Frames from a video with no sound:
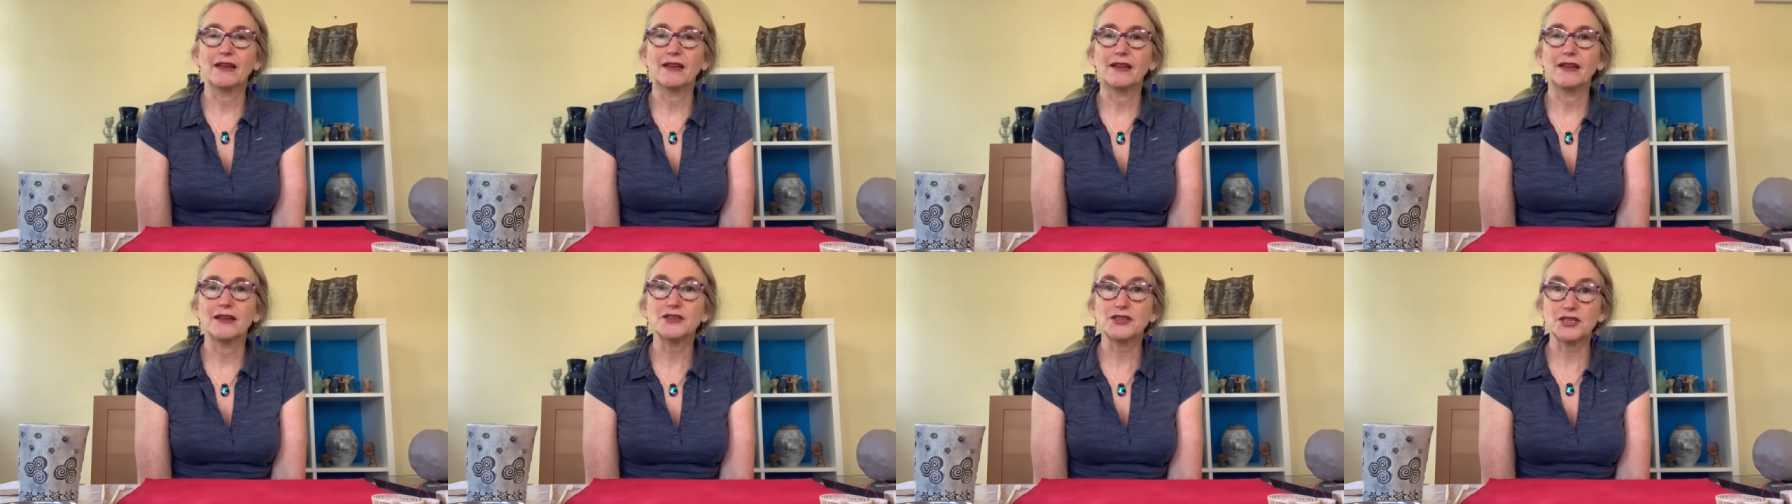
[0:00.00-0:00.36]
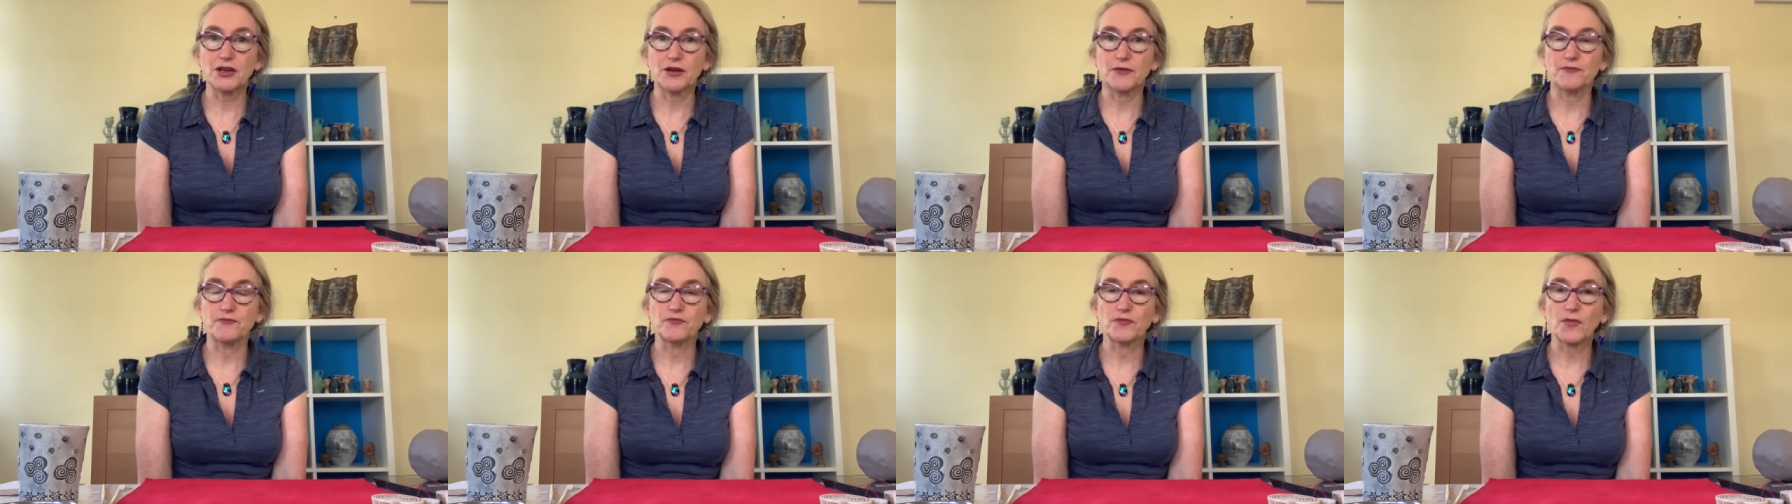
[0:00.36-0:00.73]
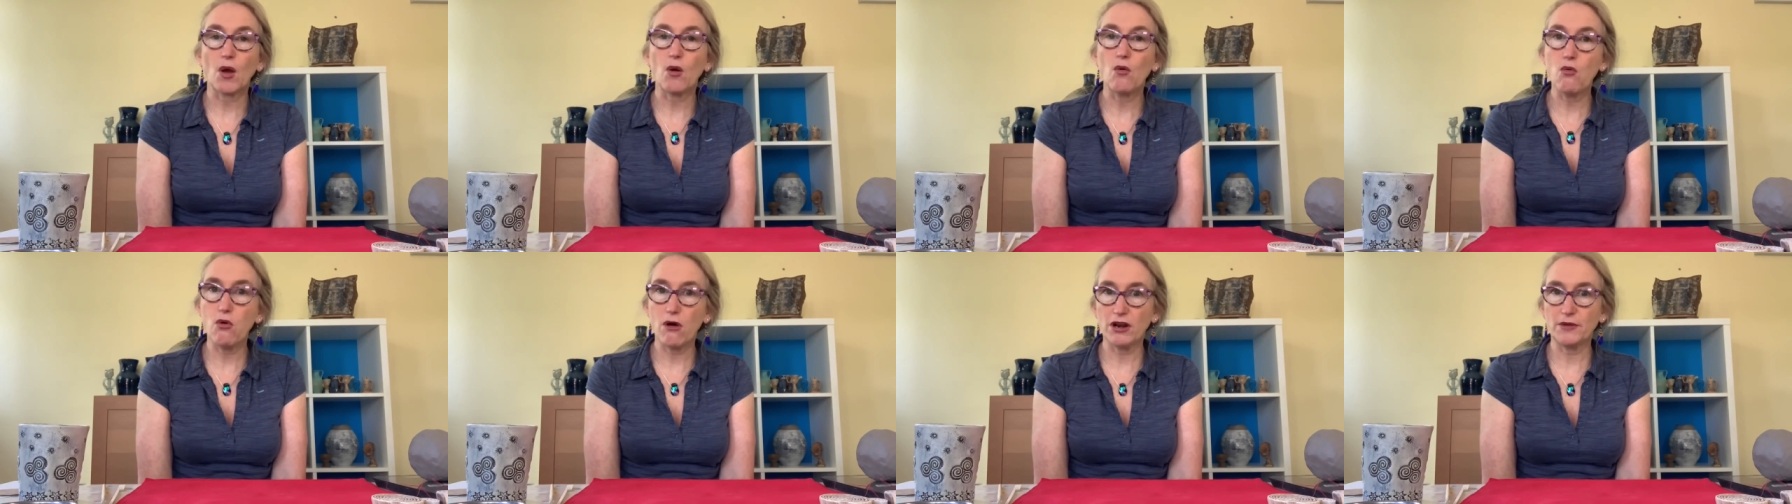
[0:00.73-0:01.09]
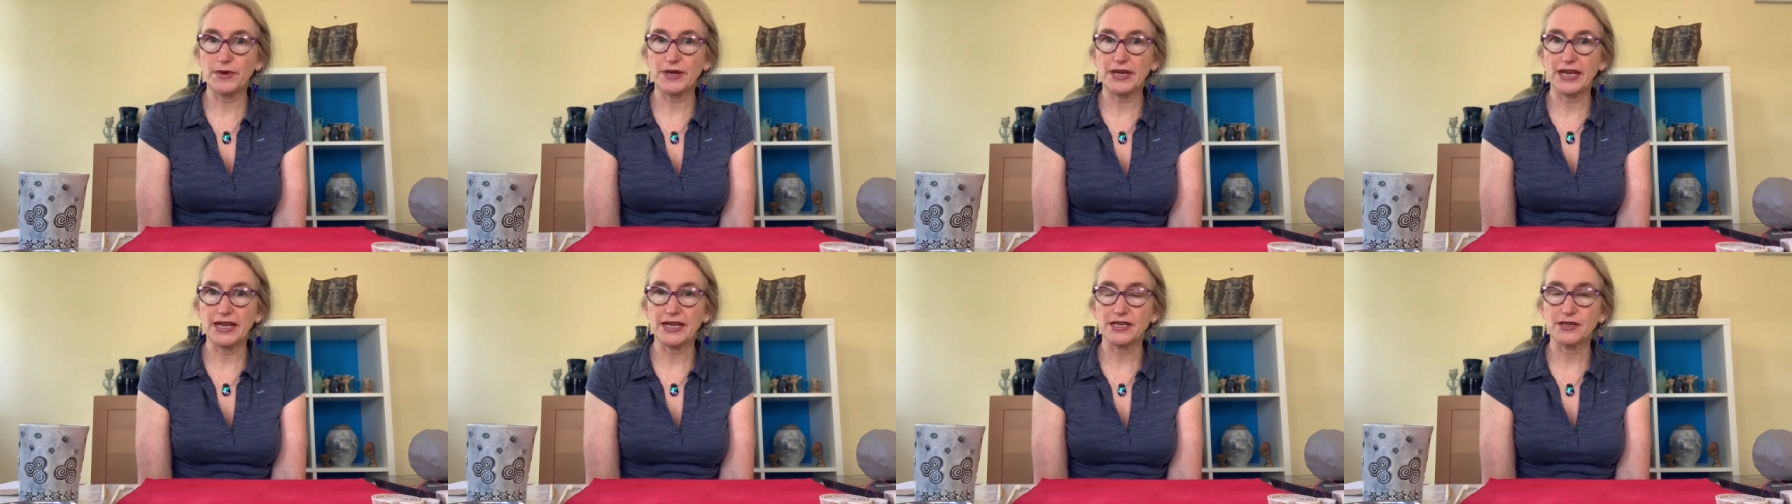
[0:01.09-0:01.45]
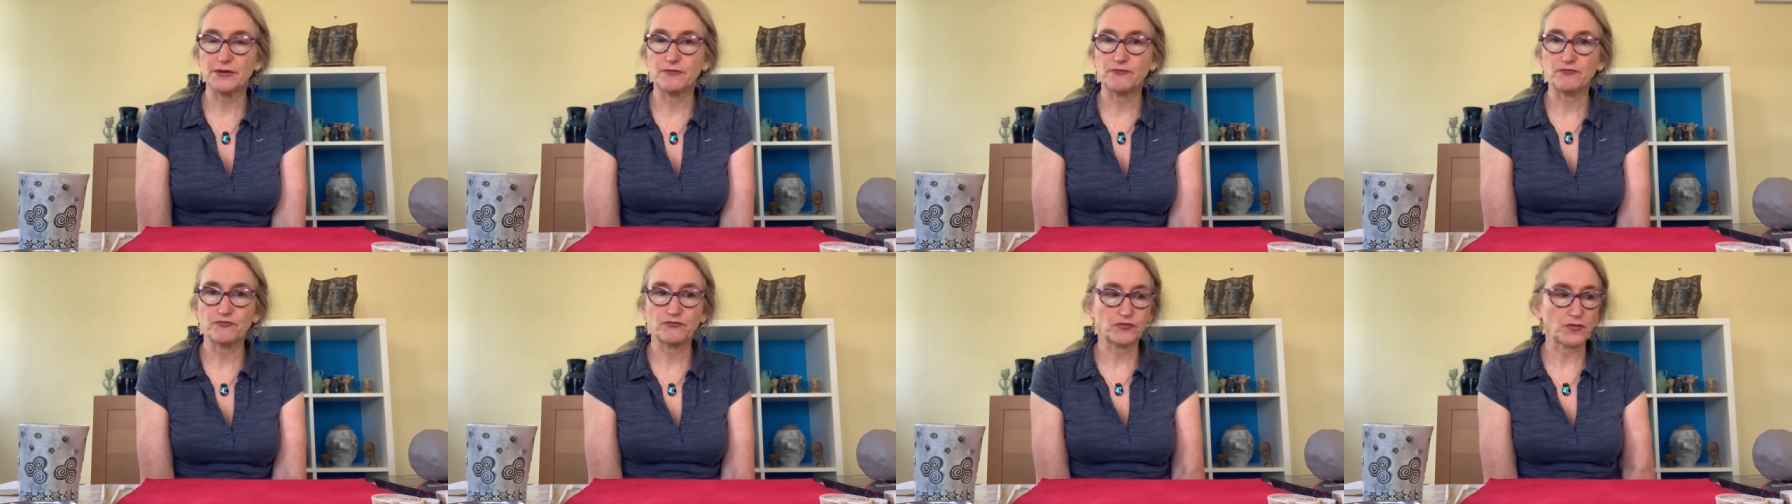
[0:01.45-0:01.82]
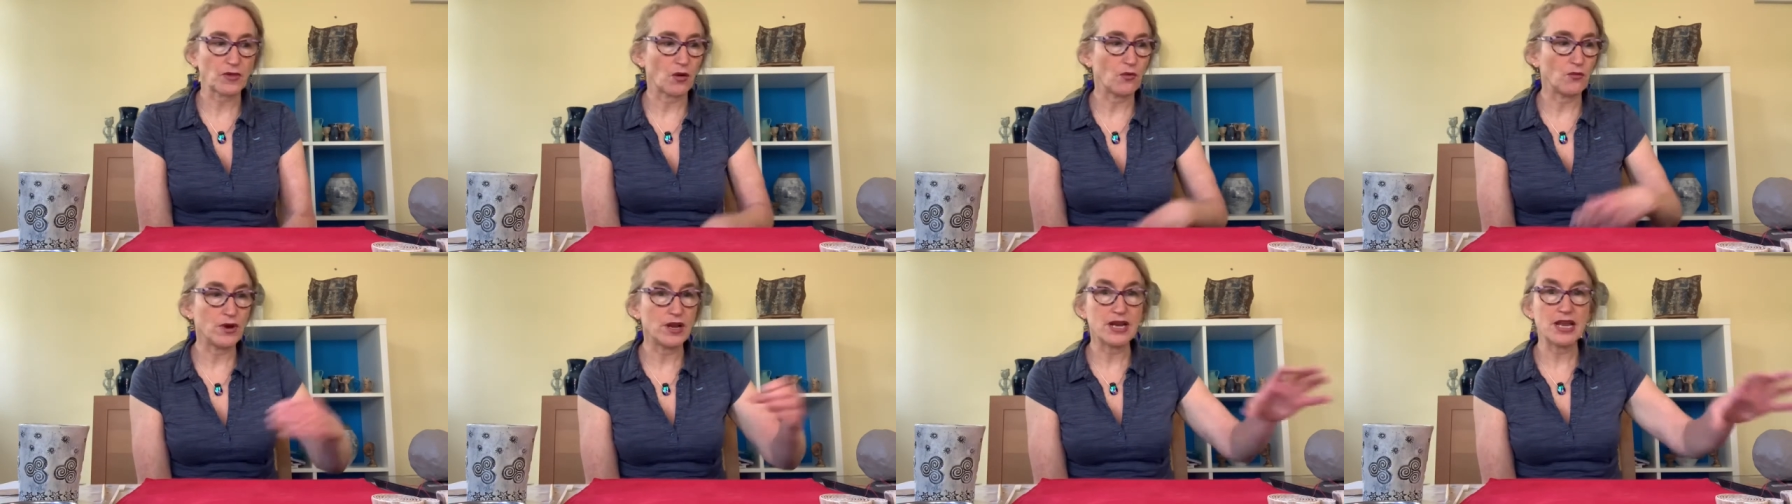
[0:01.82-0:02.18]
So what do we need?
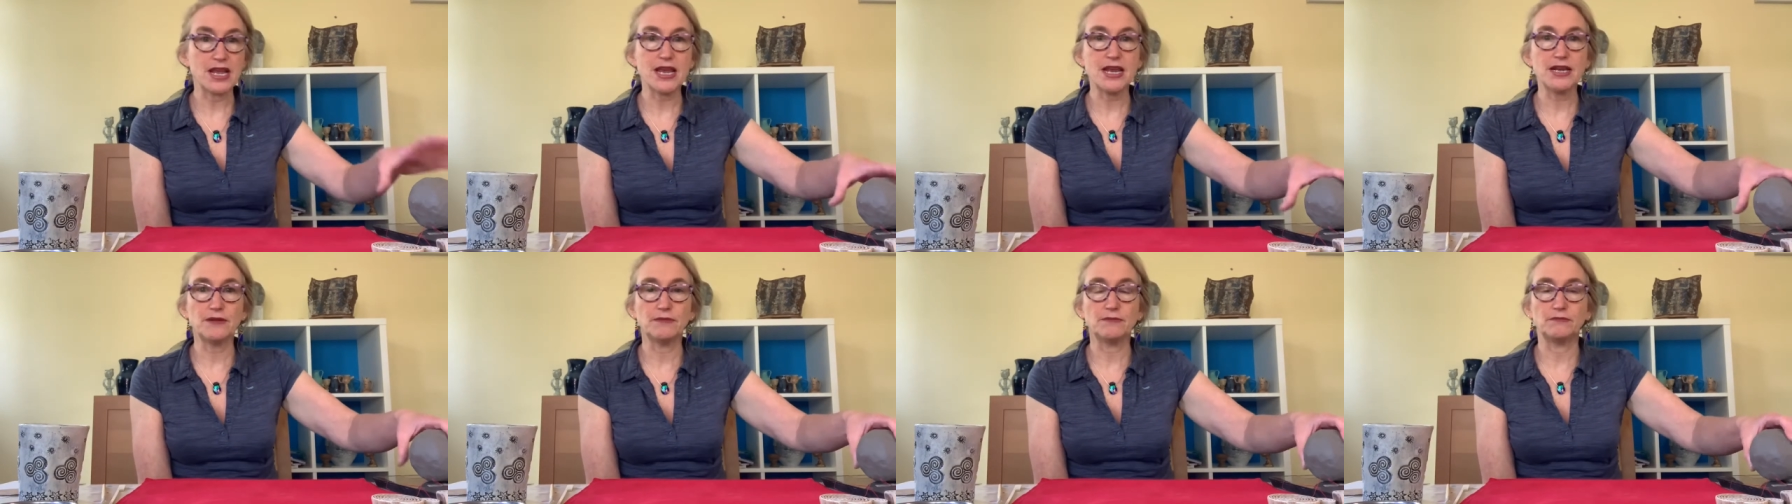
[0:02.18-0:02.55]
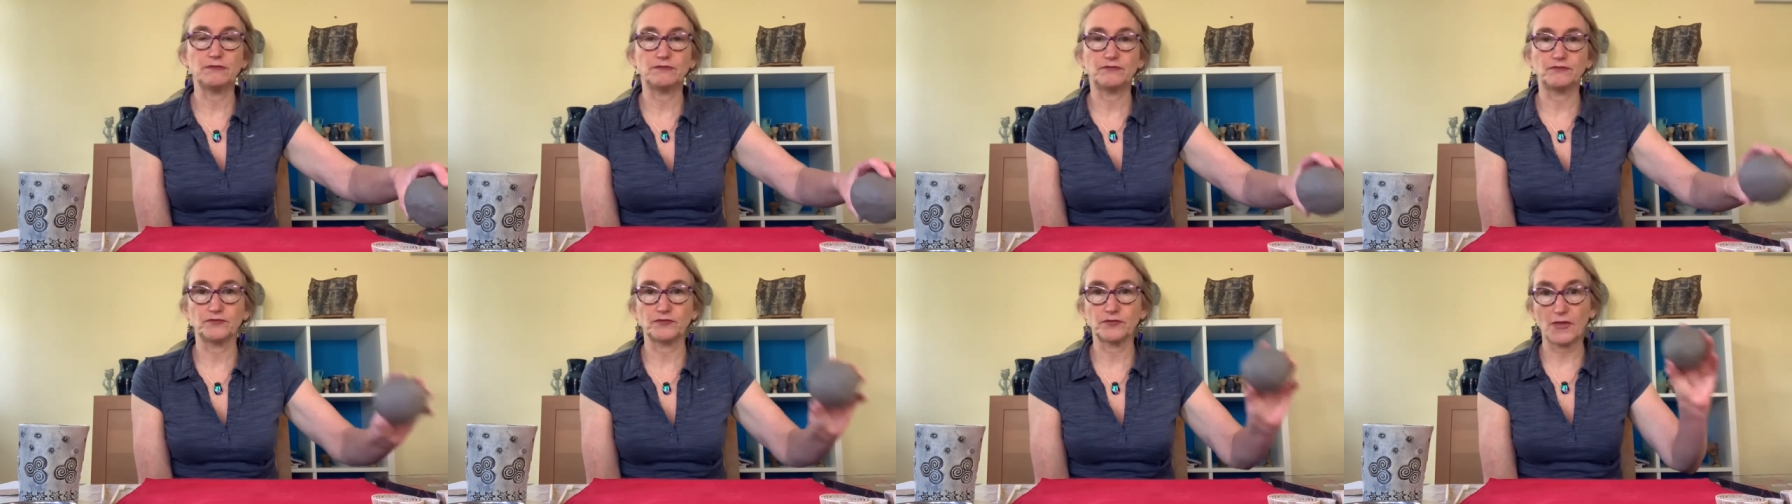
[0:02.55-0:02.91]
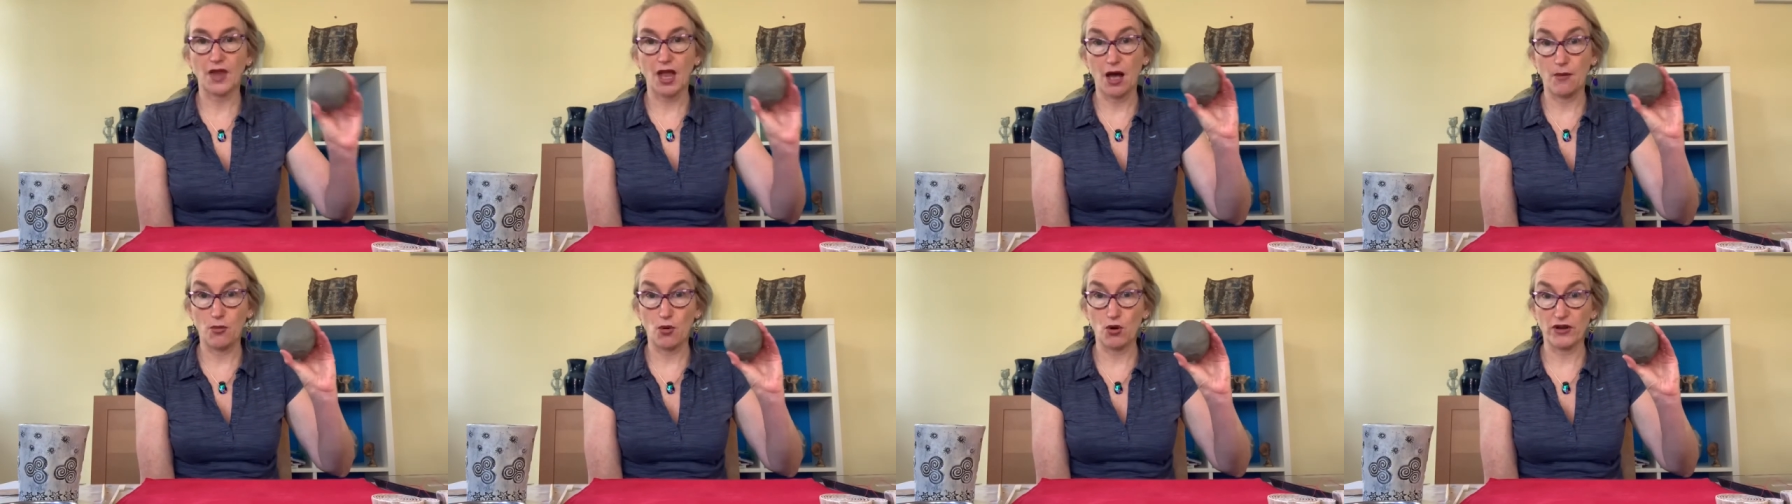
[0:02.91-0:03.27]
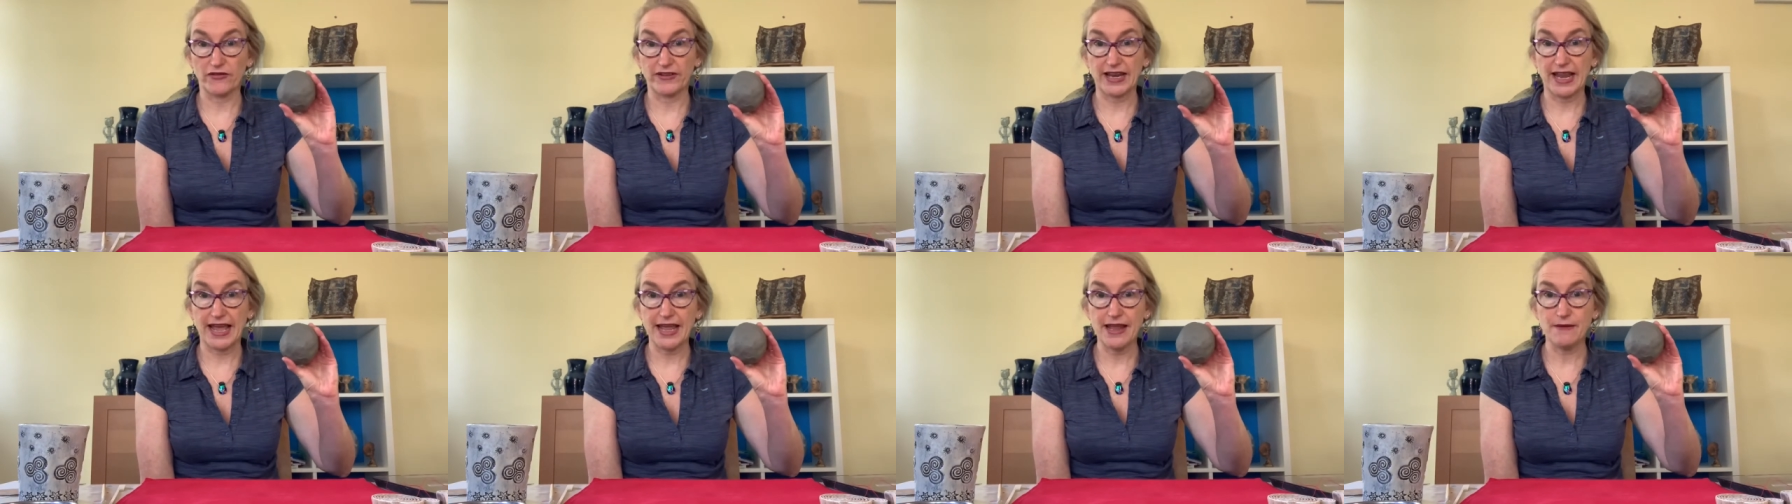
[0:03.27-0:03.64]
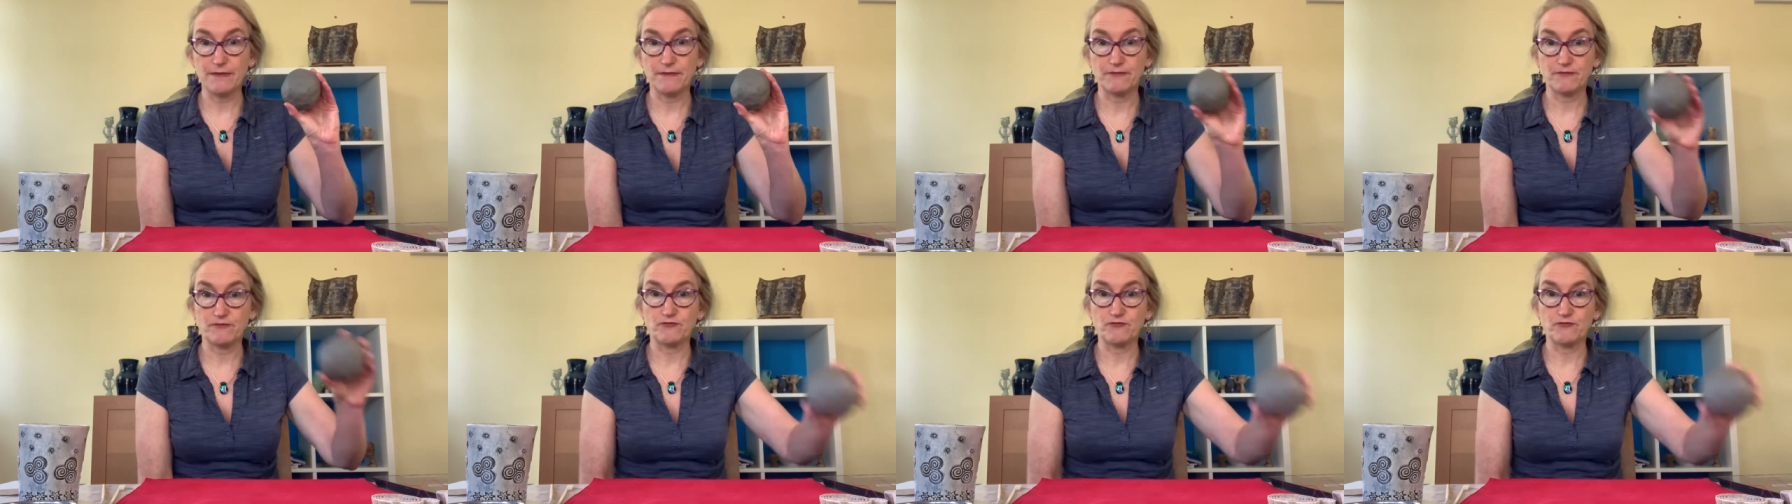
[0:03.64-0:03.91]
We need a ball of clay,